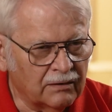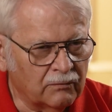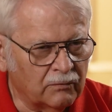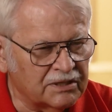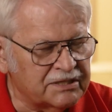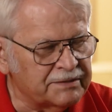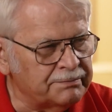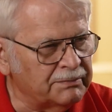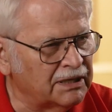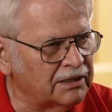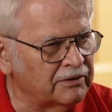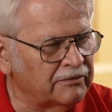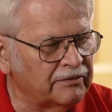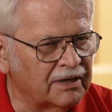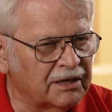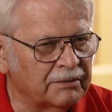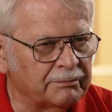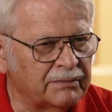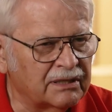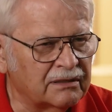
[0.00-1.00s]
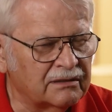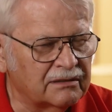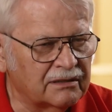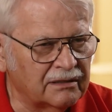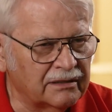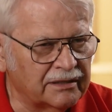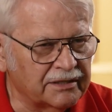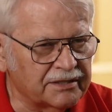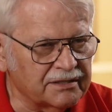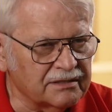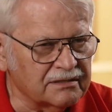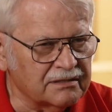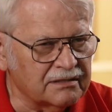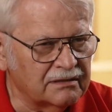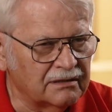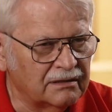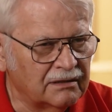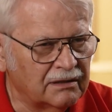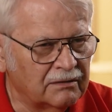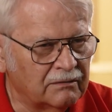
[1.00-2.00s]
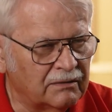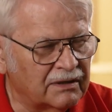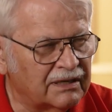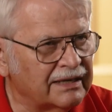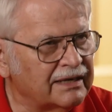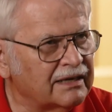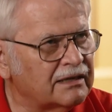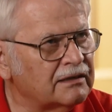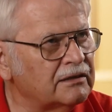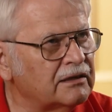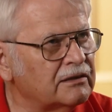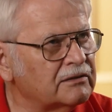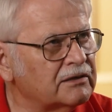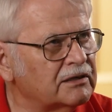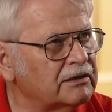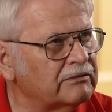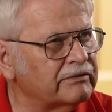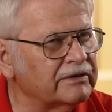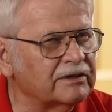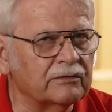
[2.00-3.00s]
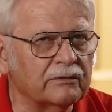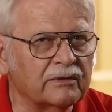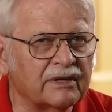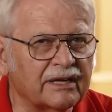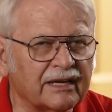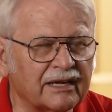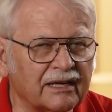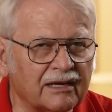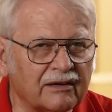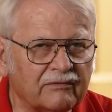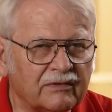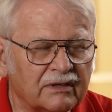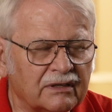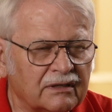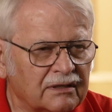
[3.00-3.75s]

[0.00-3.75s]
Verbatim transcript: what's my environmental conditions? What kind of cloud cover do I have?